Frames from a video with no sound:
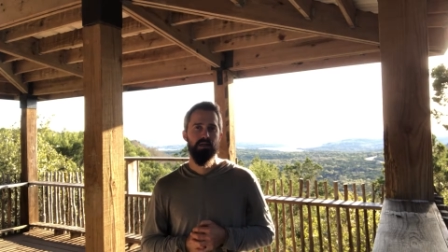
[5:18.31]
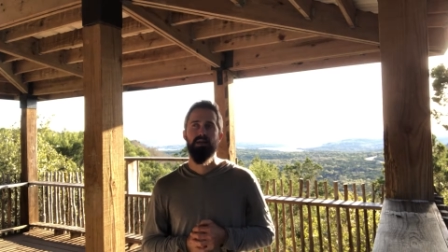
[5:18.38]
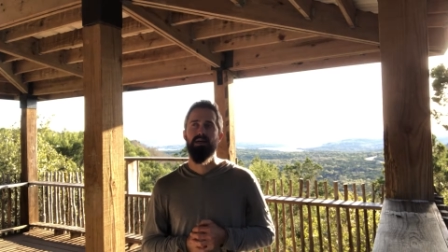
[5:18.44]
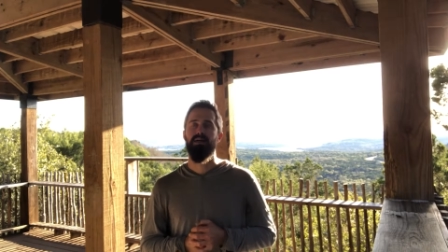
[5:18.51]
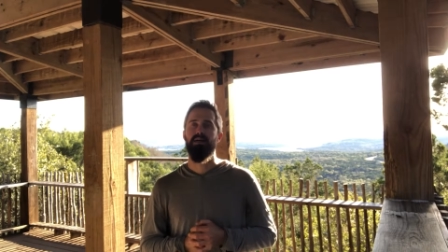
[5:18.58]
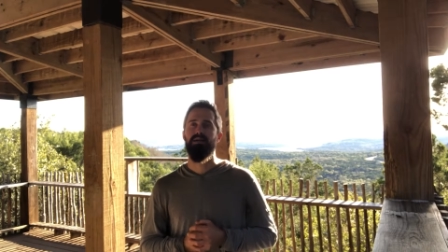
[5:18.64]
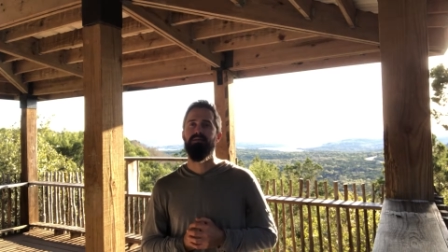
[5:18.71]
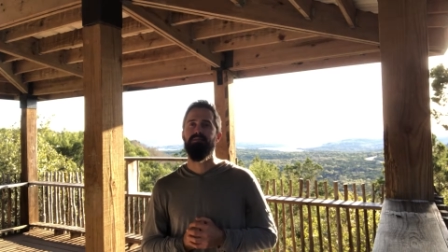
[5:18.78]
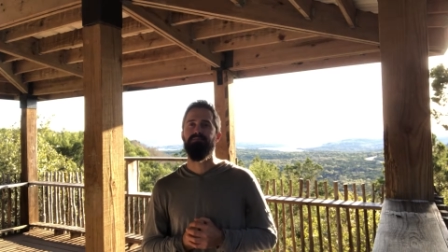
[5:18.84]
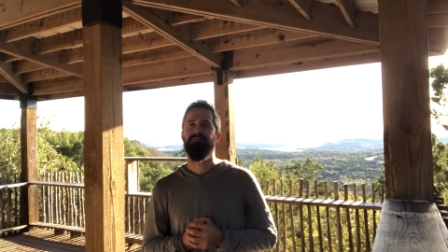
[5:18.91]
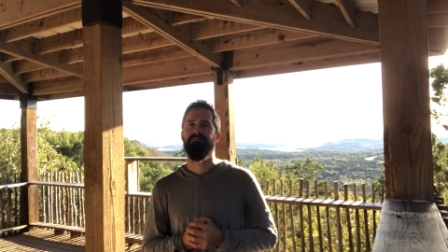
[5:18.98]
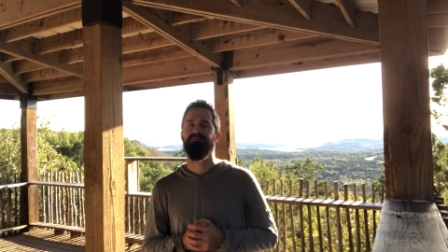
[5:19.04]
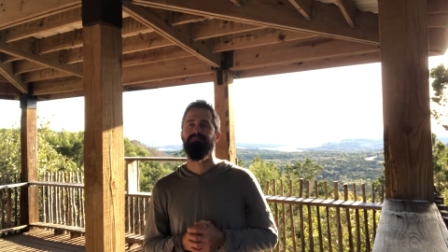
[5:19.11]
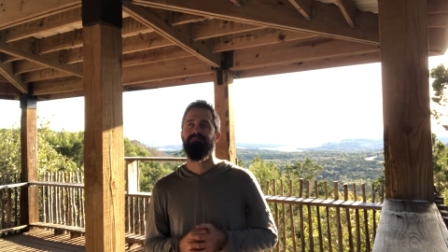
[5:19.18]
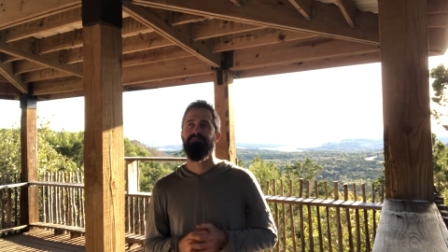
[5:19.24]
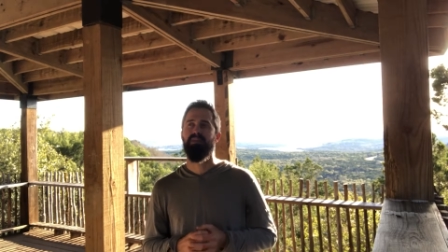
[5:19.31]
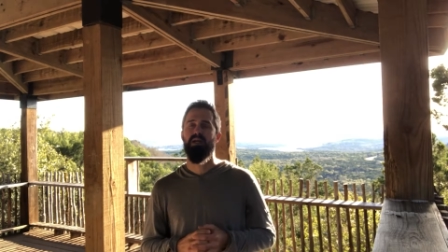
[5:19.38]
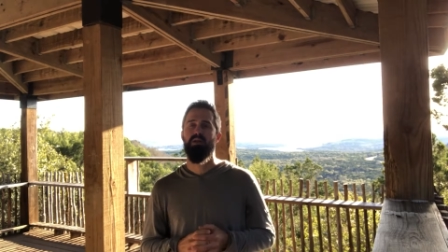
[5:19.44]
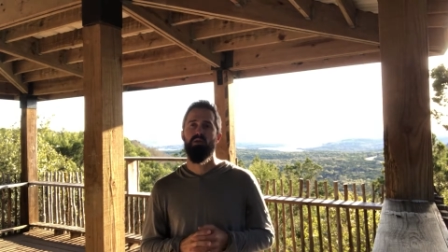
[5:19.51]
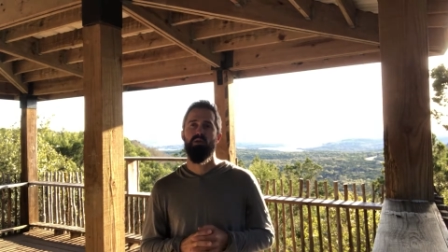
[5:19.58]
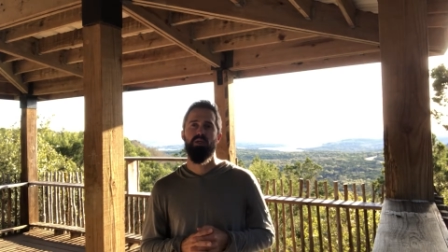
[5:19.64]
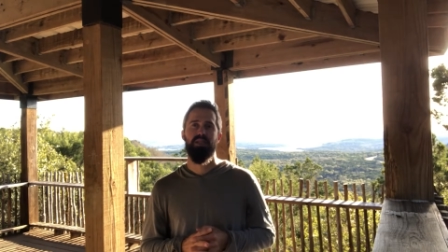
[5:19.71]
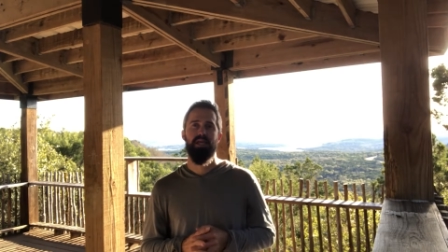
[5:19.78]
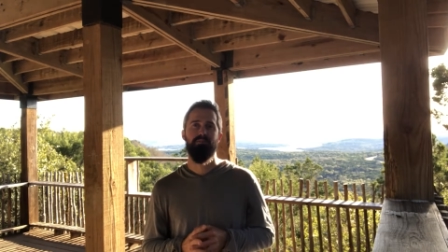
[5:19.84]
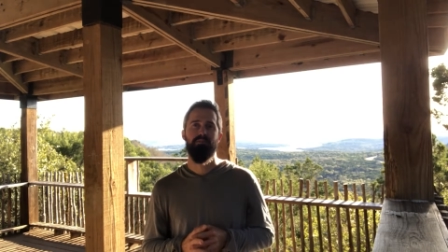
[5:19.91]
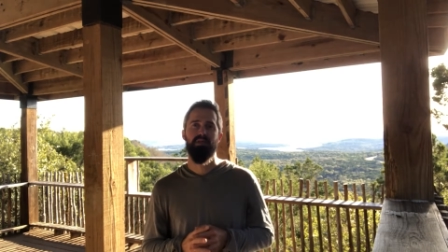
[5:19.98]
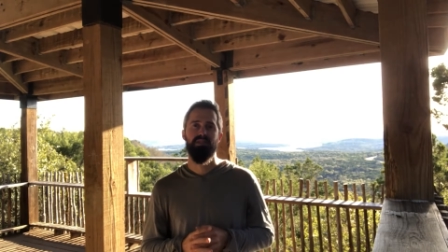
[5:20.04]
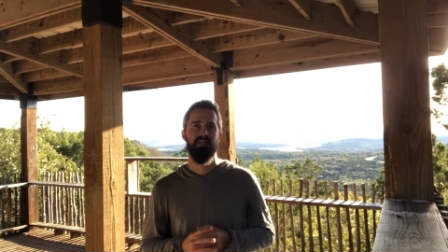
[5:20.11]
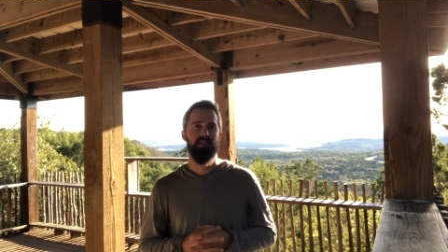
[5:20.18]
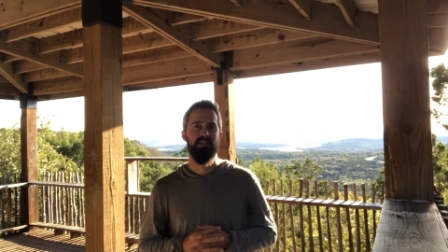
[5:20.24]
They don't look that
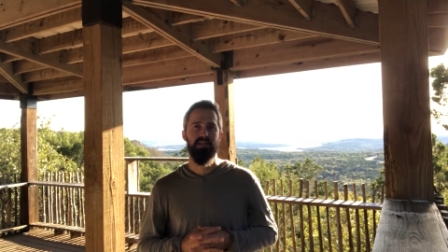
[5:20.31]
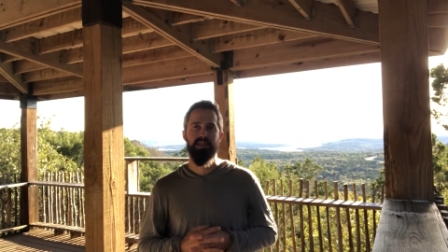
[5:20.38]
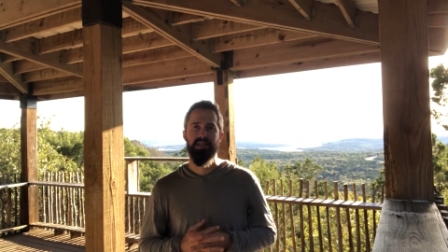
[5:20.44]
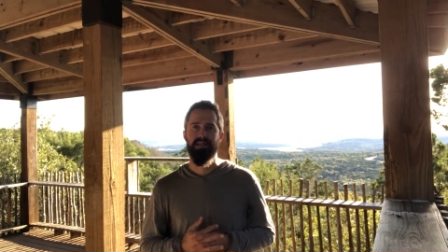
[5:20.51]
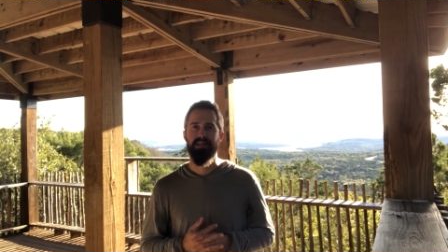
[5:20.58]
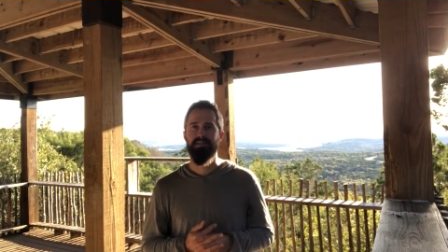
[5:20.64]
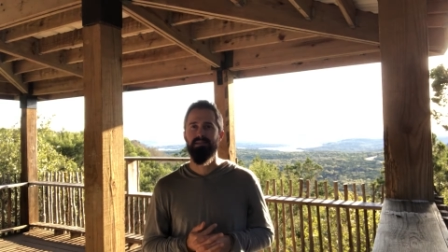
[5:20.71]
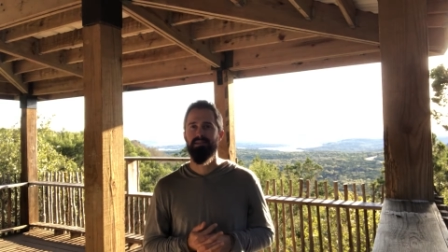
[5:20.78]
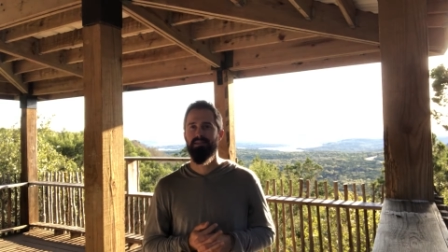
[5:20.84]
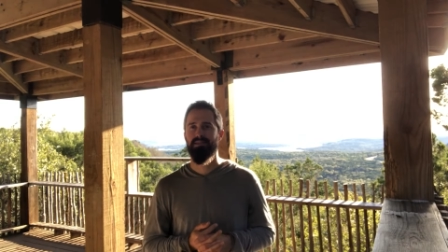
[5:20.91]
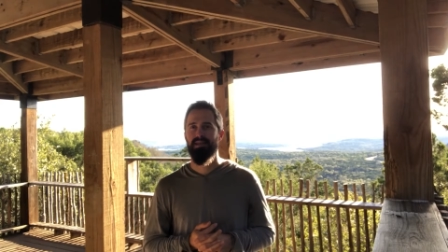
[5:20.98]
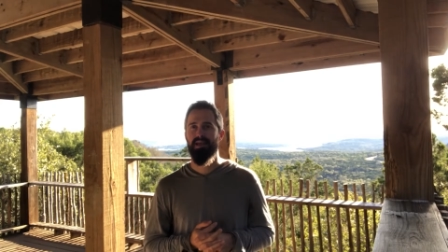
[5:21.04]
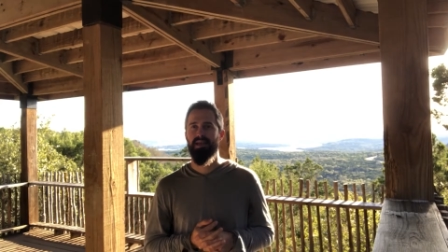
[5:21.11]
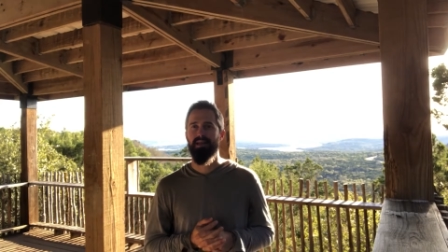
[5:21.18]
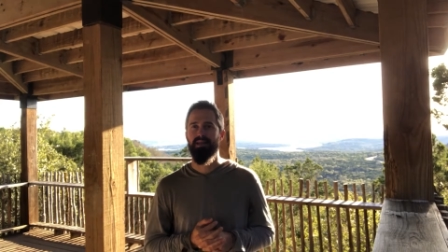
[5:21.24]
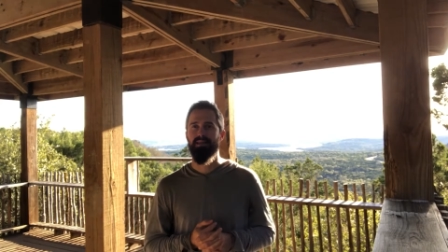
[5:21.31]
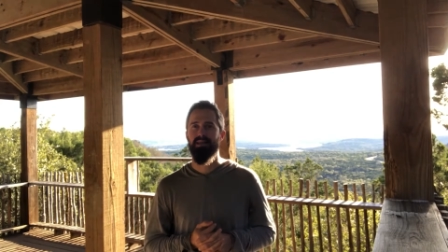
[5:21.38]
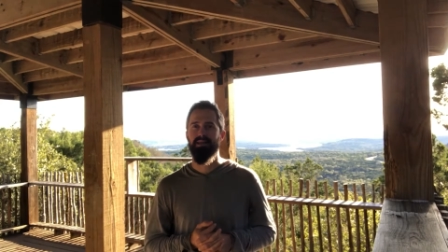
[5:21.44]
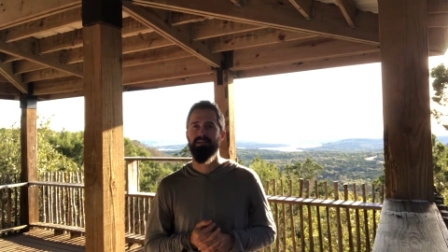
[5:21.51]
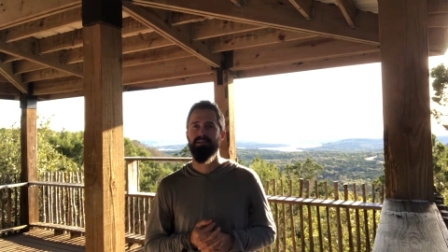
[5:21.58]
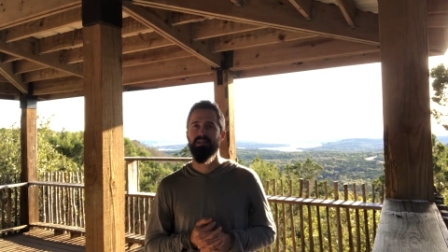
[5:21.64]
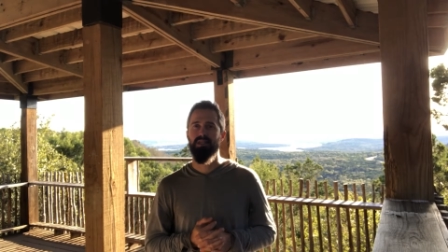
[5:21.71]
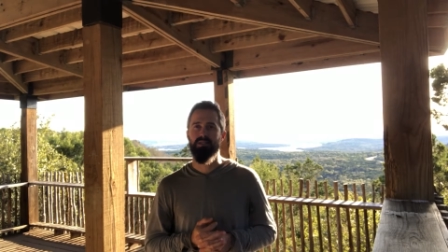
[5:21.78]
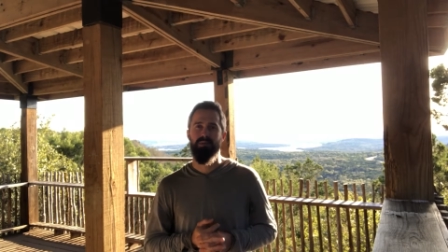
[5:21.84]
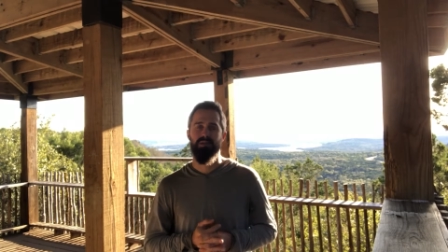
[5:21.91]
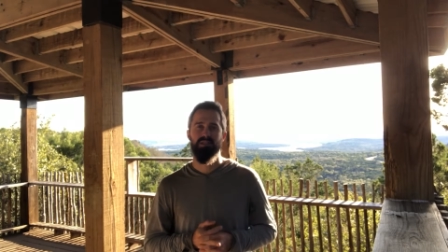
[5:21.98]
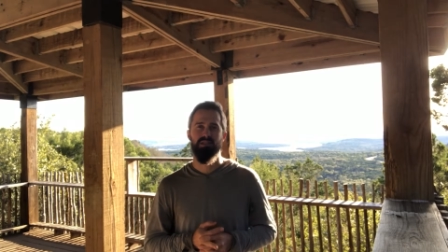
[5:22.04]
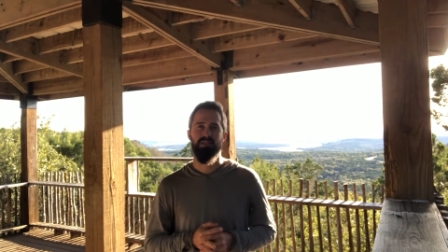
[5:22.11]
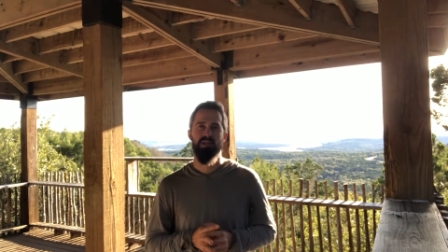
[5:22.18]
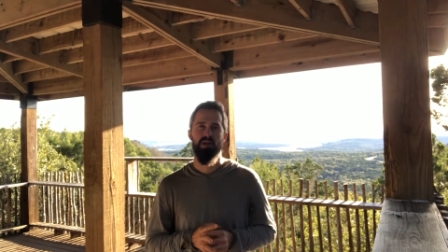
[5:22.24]
much at the needs, and they
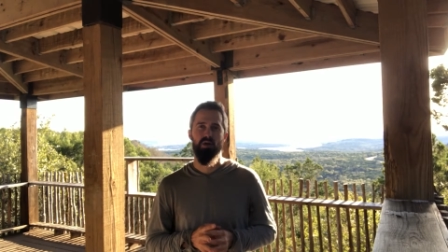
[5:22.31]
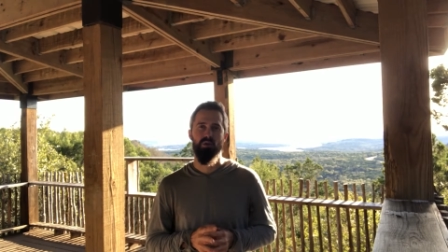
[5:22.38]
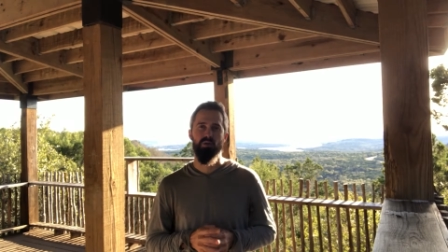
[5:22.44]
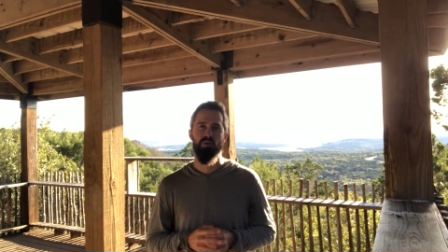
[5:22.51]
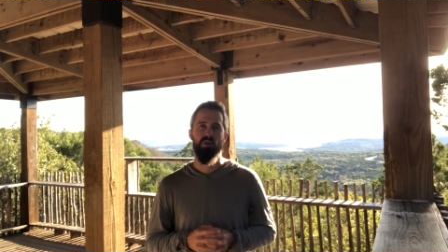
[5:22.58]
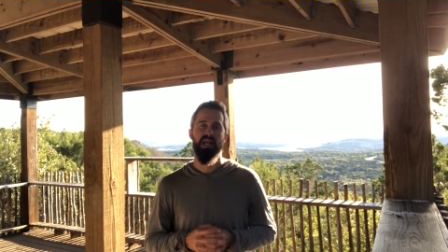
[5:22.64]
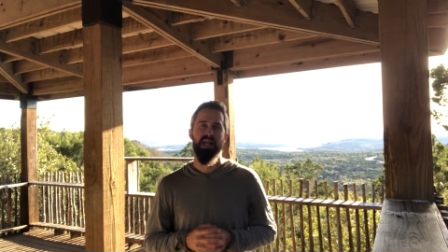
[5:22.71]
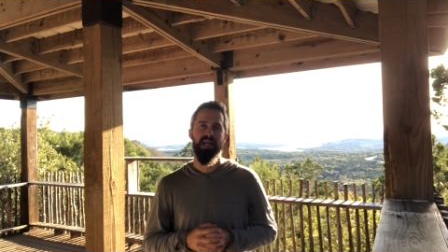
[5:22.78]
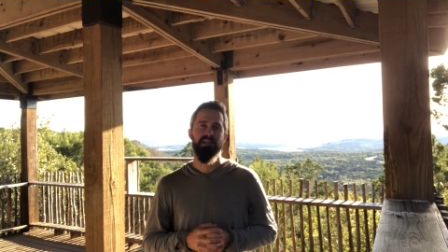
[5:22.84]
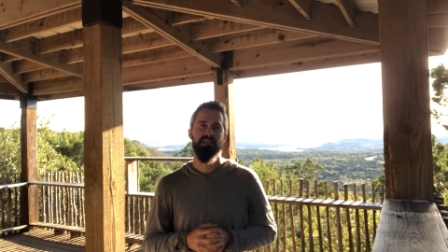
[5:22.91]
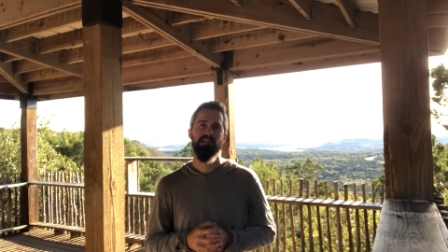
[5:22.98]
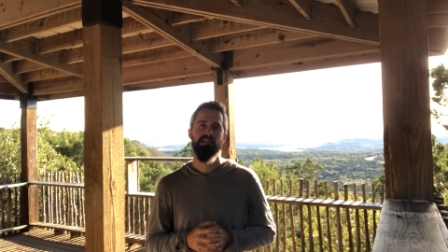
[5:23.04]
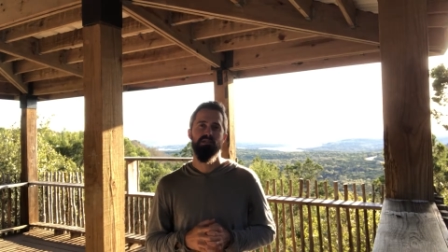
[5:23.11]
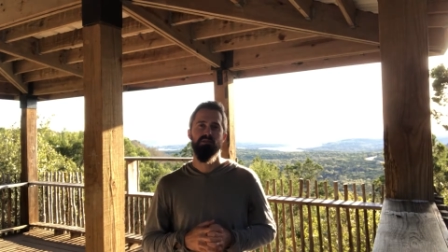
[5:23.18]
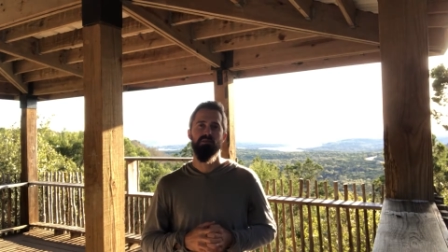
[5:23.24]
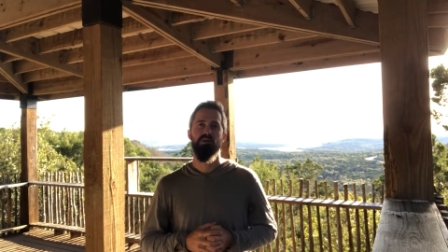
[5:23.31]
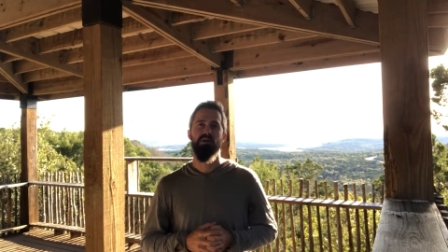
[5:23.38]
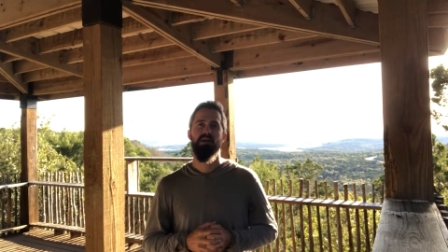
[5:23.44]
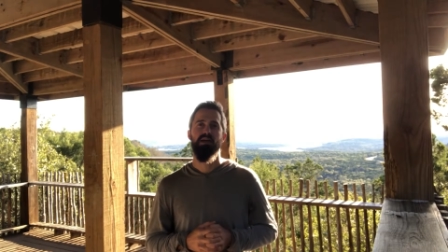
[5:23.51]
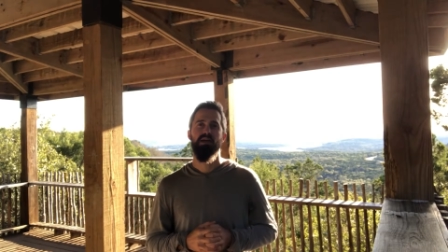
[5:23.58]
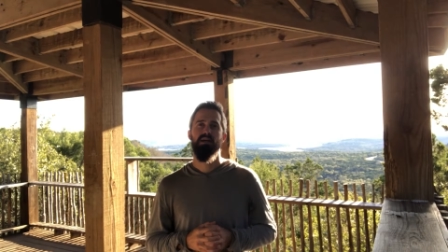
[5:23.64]
especially don't look into